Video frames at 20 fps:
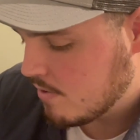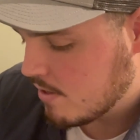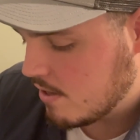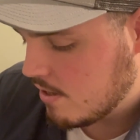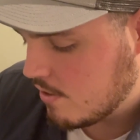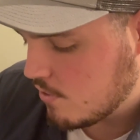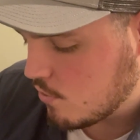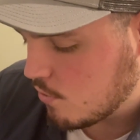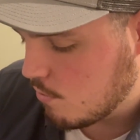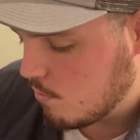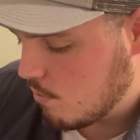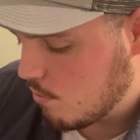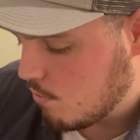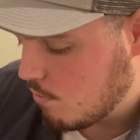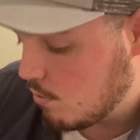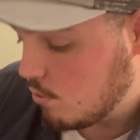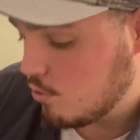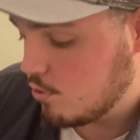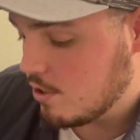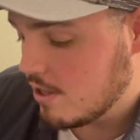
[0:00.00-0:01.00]
So
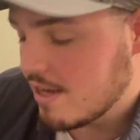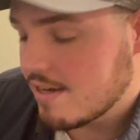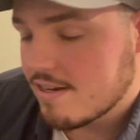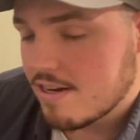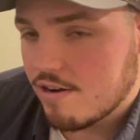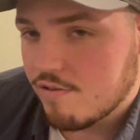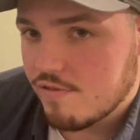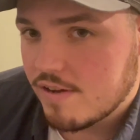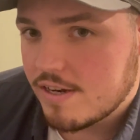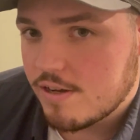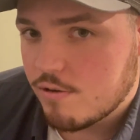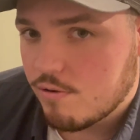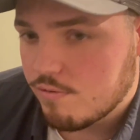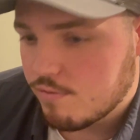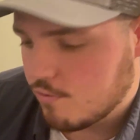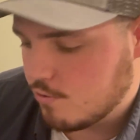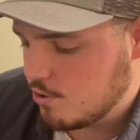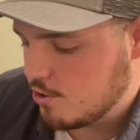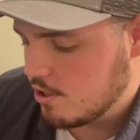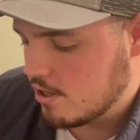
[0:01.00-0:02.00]
we'll do this in a video
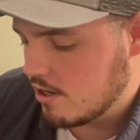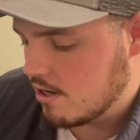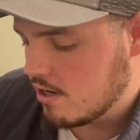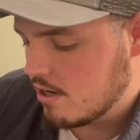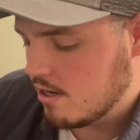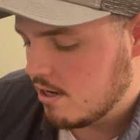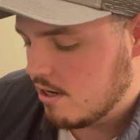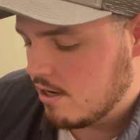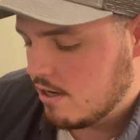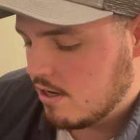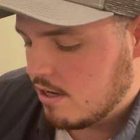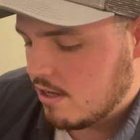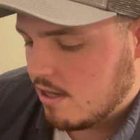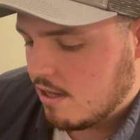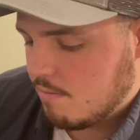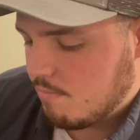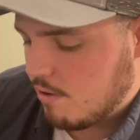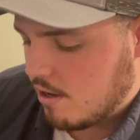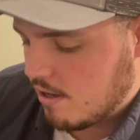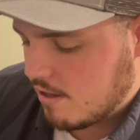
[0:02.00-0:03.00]
for sure,
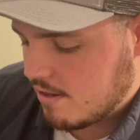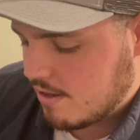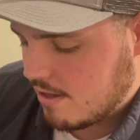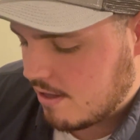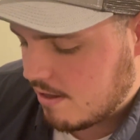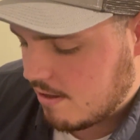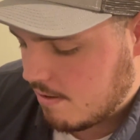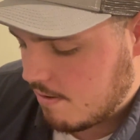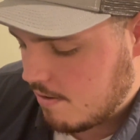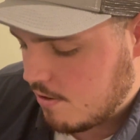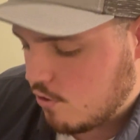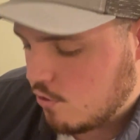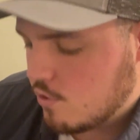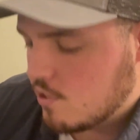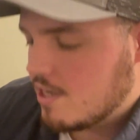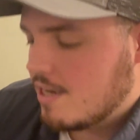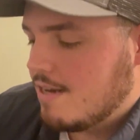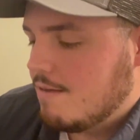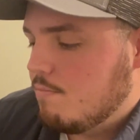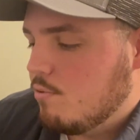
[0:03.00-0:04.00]
but
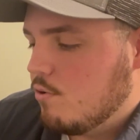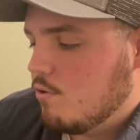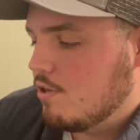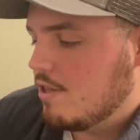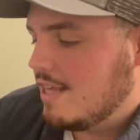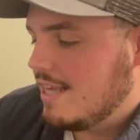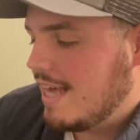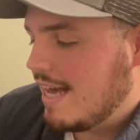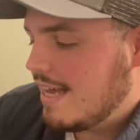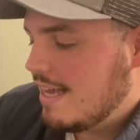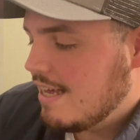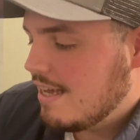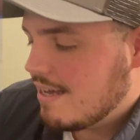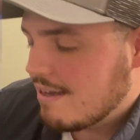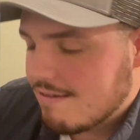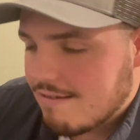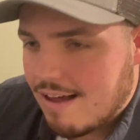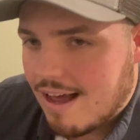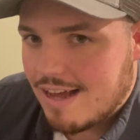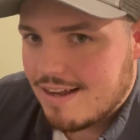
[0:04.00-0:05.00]
using both gink
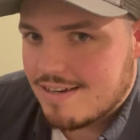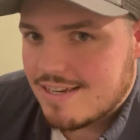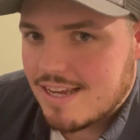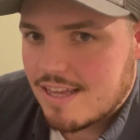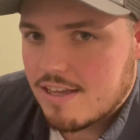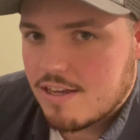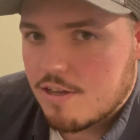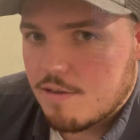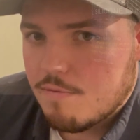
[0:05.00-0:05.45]
and silicone